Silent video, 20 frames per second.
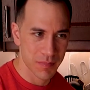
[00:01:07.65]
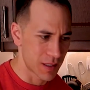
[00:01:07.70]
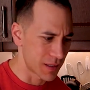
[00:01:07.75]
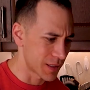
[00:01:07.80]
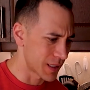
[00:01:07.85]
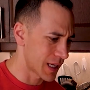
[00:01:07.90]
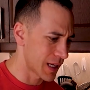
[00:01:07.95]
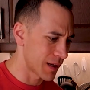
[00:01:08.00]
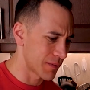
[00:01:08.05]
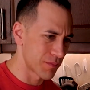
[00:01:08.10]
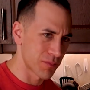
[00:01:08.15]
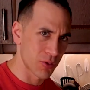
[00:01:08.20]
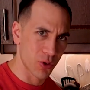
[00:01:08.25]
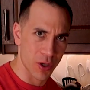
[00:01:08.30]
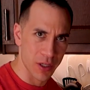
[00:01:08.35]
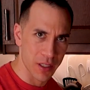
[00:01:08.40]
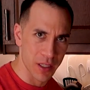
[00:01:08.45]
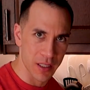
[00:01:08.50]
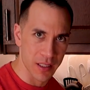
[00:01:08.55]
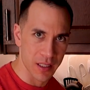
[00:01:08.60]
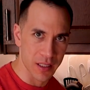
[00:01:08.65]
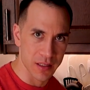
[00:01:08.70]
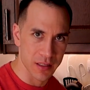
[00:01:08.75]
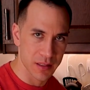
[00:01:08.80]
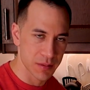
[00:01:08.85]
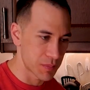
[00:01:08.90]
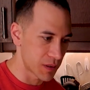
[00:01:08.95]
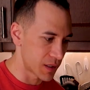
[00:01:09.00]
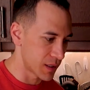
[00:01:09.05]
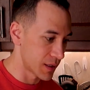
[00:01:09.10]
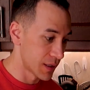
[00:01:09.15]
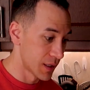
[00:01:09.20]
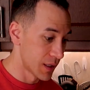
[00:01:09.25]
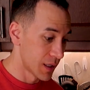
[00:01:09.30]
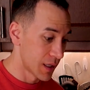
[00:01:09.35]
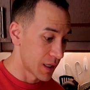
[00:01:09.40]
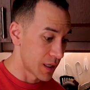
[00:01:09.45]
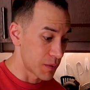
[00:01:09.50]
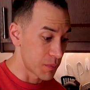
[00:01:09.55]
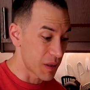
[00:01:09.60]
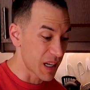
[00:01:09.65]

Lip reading: and they have green onions, but in